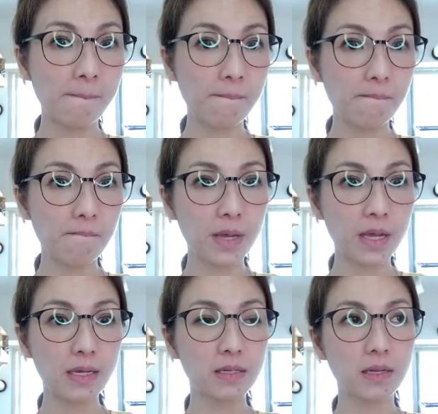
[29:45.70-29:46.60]

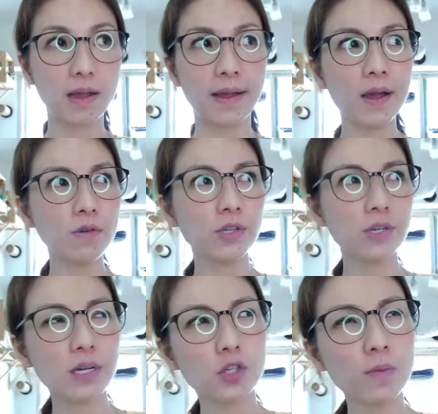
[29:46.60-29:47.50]
Because how is she
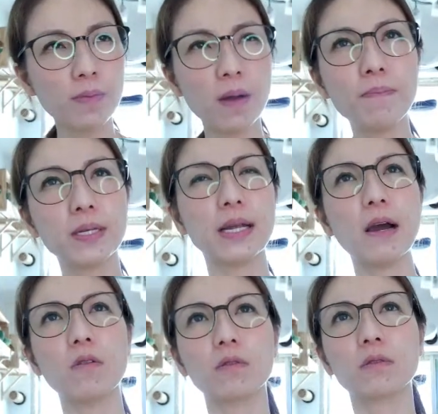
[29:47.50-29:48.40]
going to jump up and
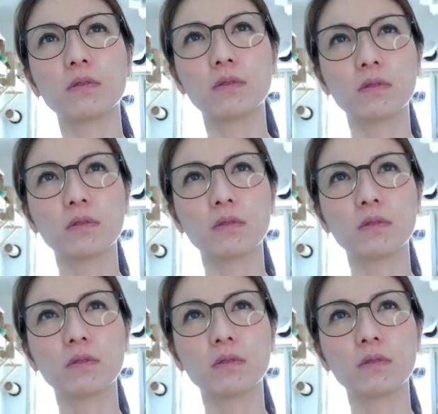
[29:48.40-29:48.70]
down?